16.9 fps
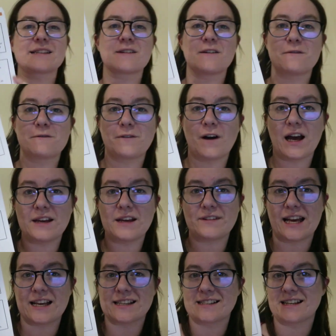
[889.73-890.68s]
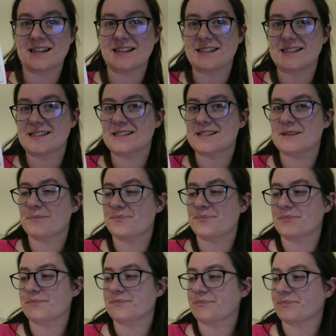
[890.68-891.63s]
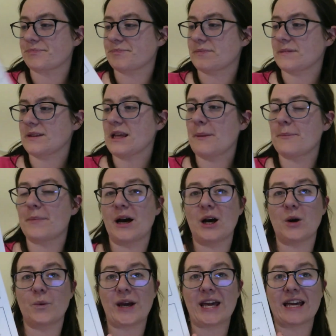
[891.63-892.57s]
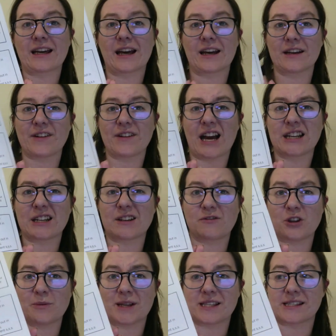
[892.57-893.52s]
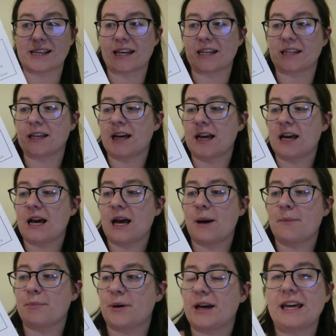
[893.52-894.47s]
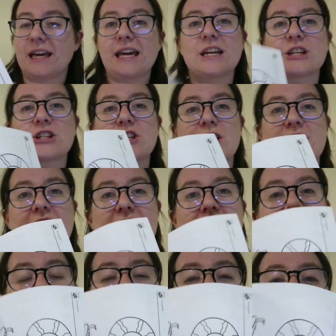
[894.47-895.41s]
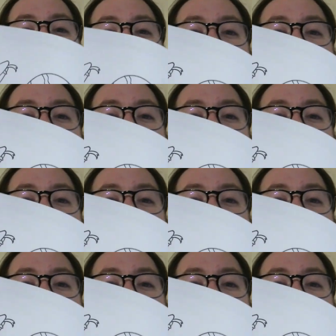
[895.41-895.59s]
5 lessons per week, and I've added a few bits in, but each thing has an